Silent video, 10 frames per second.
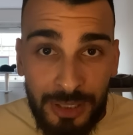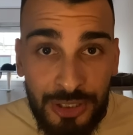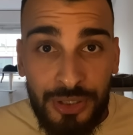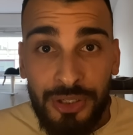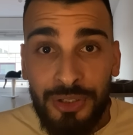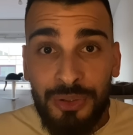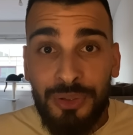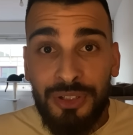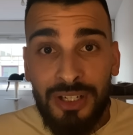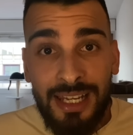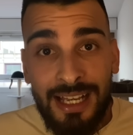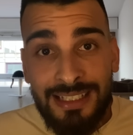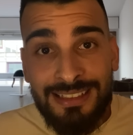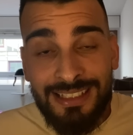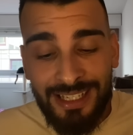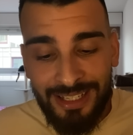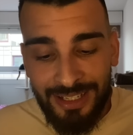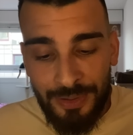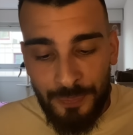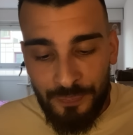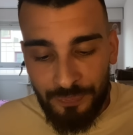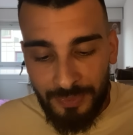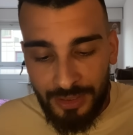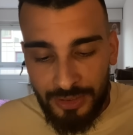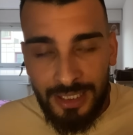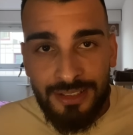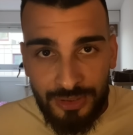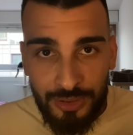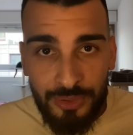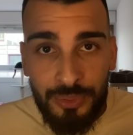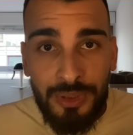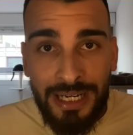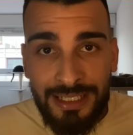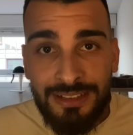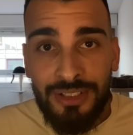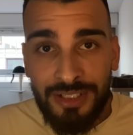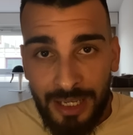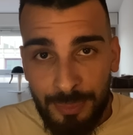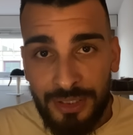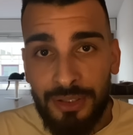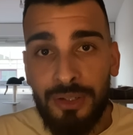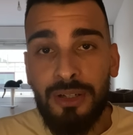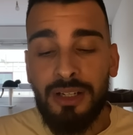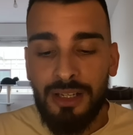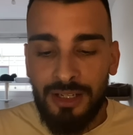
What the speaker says: show you the last clue is the capital.